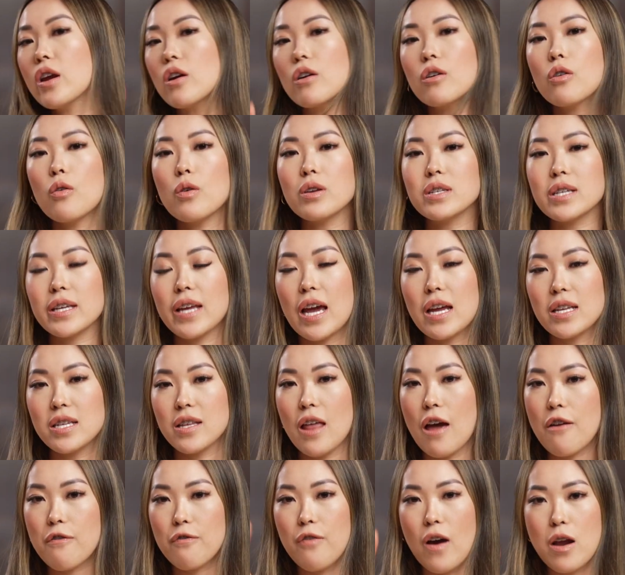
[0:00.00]
are going to get to
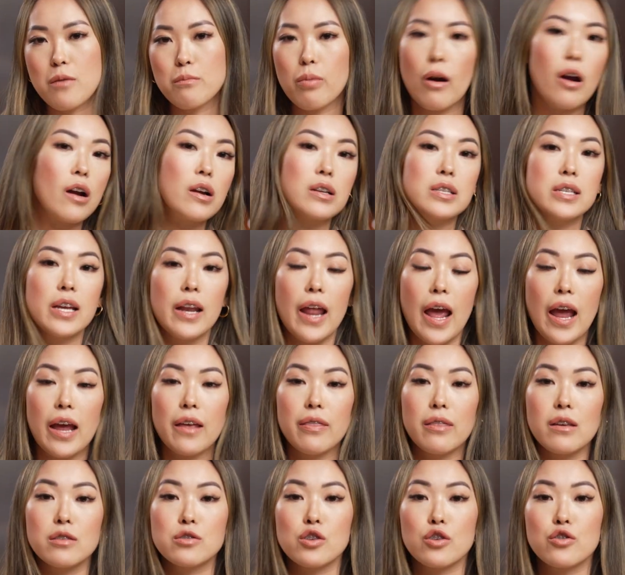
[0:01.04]
that fun part
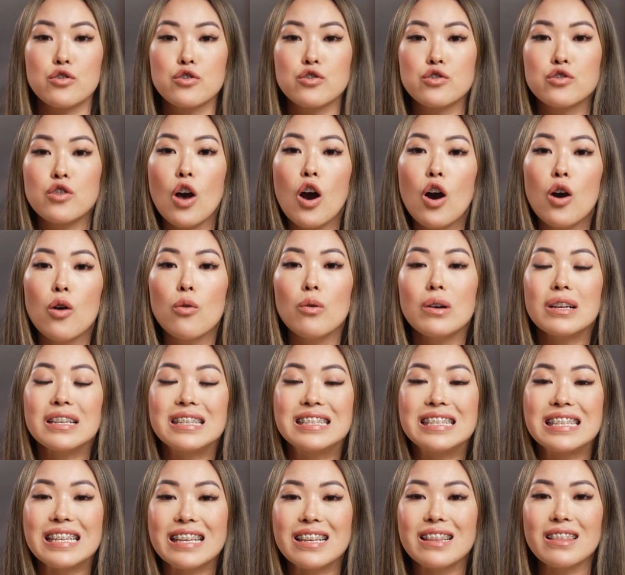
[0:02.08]
today. These are so
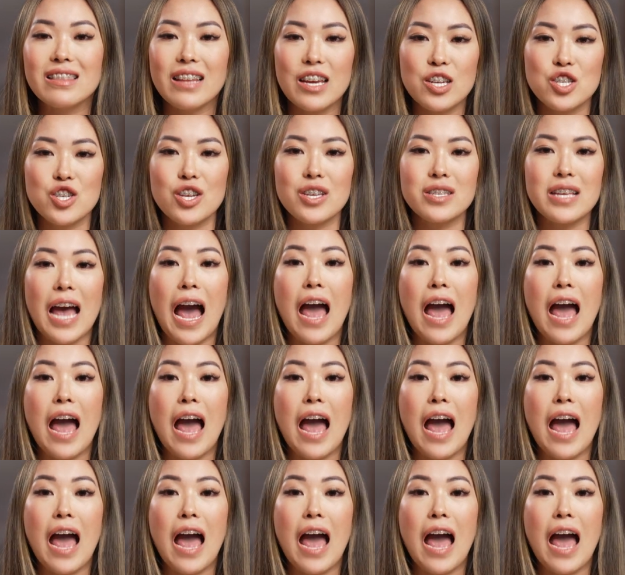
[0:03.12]
delicious.